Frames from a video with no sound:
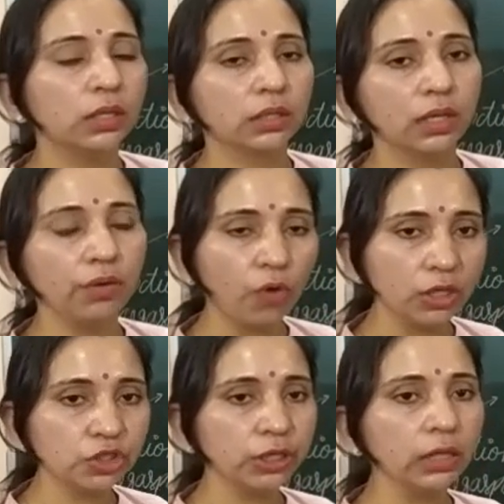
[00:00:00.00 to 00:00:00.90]
Keep
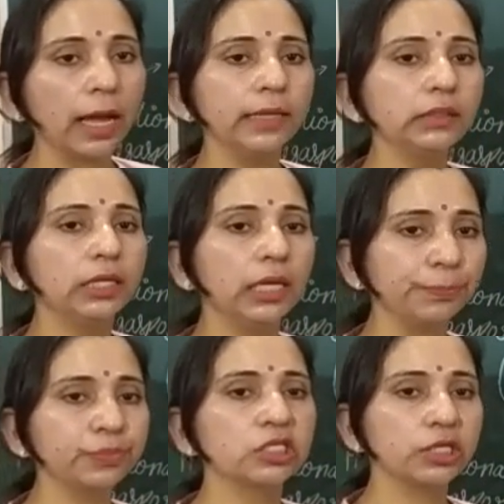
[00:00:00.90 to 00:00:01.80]
watching and
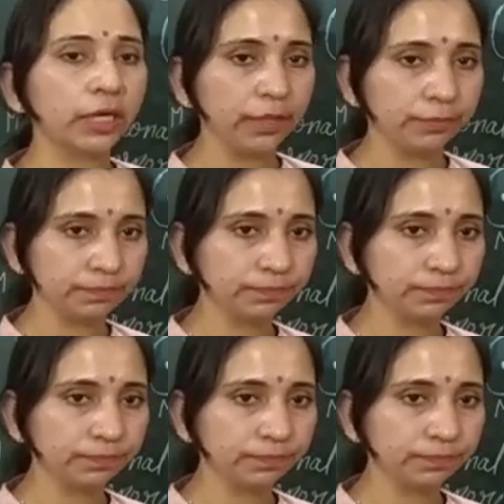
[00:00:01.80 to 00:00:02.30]
keep studying.